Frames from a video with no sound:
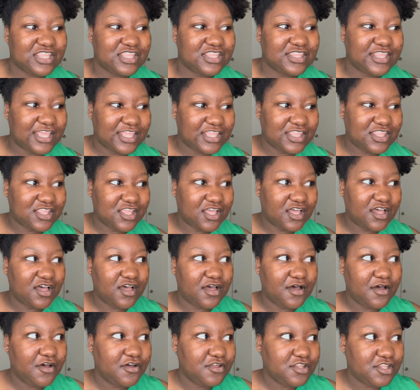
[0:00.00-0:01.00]
like
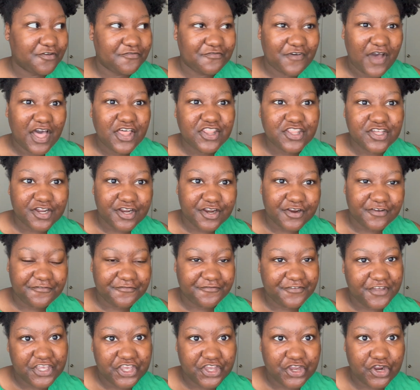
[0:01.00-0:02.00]
the father
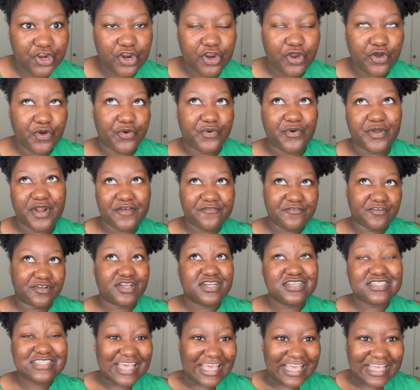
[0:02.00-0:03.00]
figure or whatever,
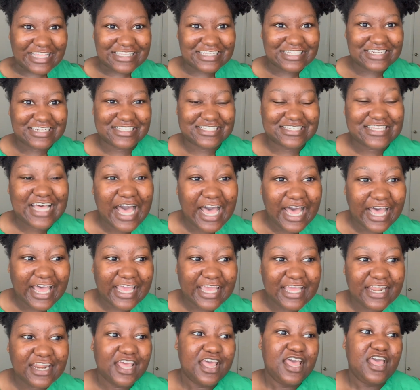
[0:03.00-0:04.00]
because they get to
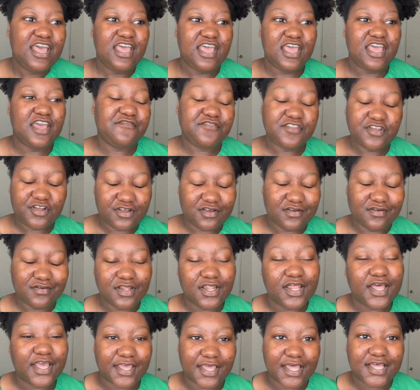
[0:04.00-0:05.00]
decide if they're,
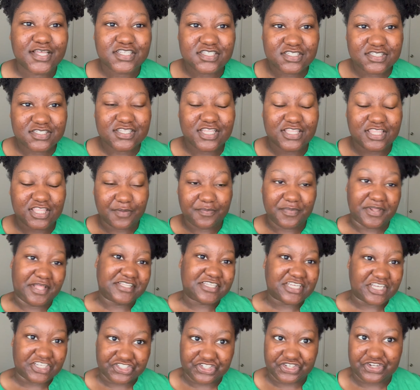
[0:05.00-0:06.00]
I guess, like the
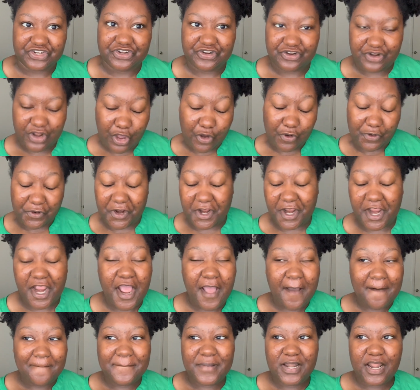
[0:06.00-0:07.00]
plantation owner.
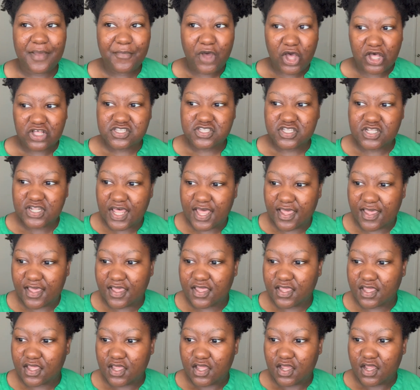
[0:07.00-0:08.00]
But I'm also
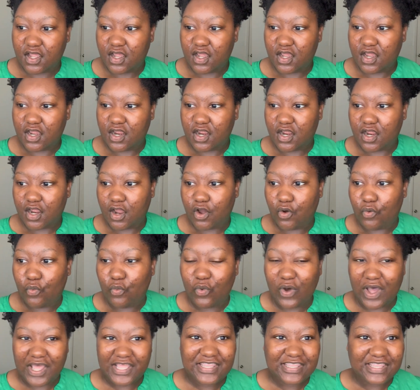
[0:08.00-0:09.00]
like,
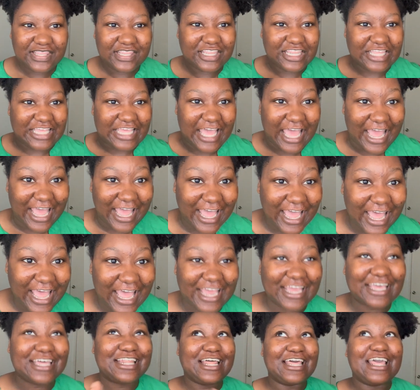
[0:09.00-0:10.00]
what the
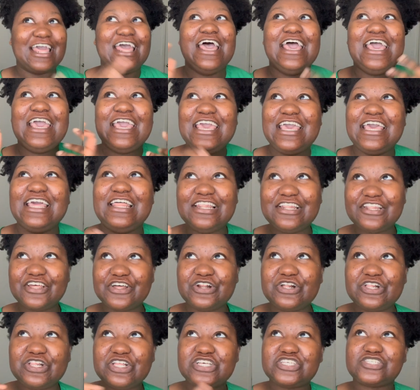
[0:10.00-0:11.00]
heck? Like, he
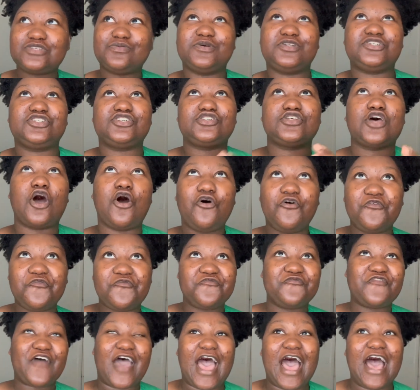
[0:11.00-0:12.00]
literally switched so
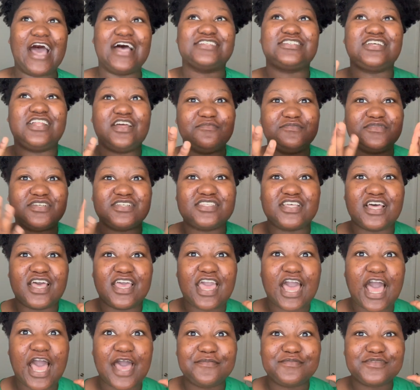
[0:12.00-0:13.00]
fast, and I'm just
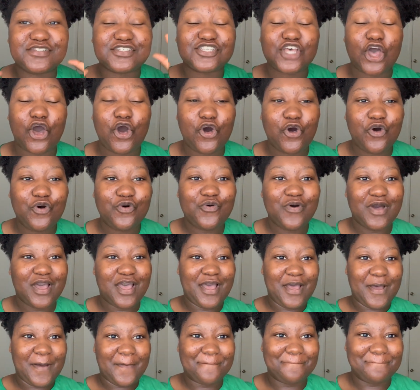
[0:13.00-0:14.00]
like, I'm so
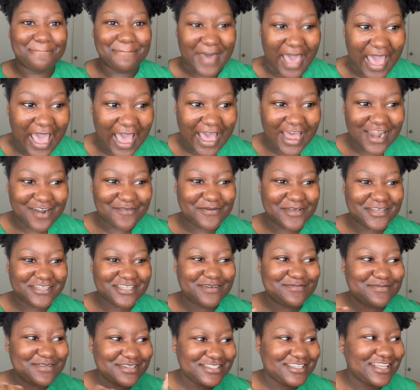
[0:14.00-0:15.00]
mad, because
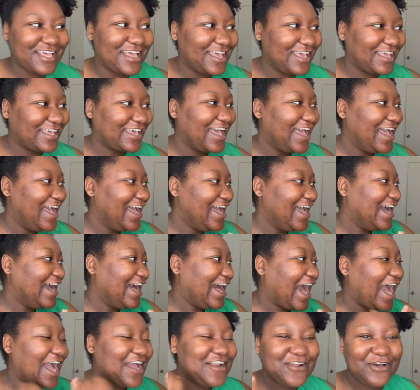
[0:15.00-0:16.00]
I'm just like,
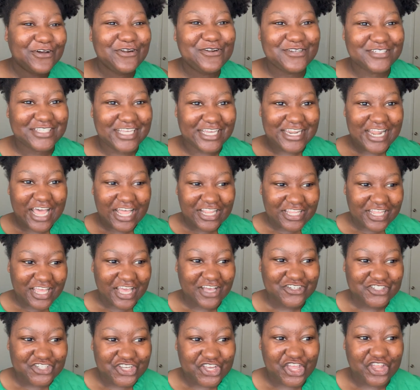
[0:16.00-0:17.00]
I know there's like nothing
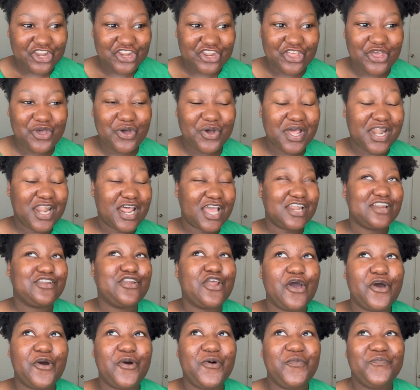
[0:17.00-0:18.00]
else she could do. And I
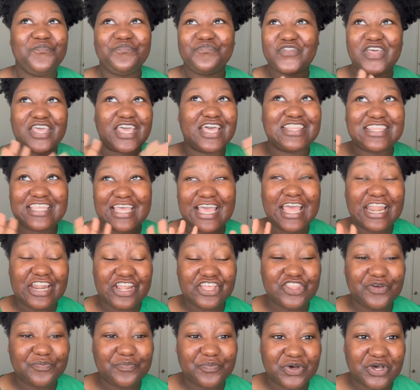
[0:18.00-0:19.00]
know like at the end
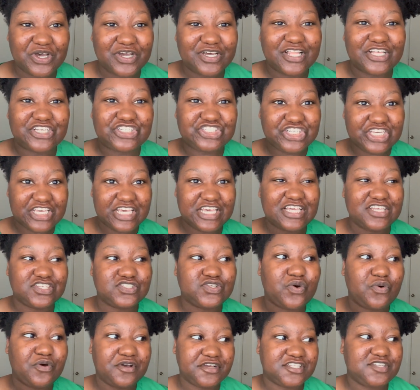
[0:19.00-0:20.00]
of the book, like, she is
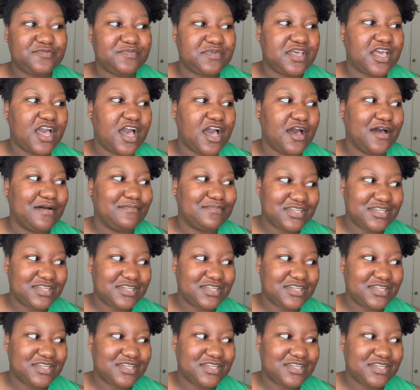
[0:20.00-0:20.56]
going to become